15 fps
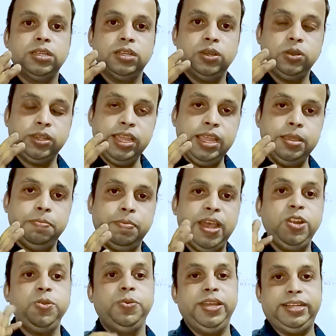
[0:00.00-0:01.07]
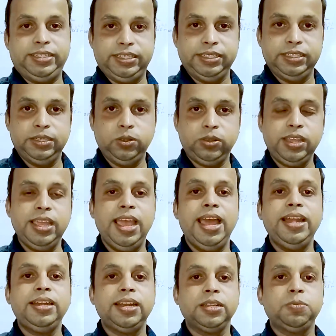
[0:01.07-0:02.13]
okay, pyruvate, okay,
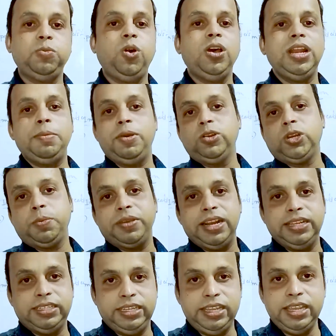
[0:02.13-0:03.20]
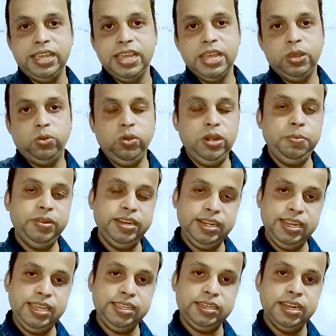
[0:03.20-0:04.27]
and a small amount of energy will be
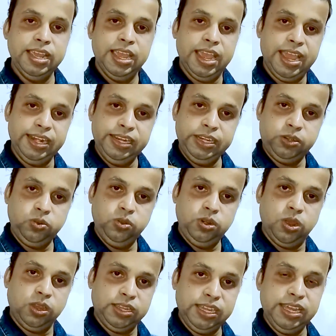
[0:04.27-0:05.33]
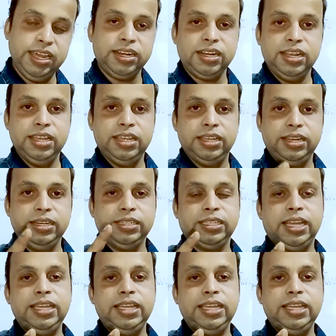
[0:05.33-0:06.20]
released and it will occur inside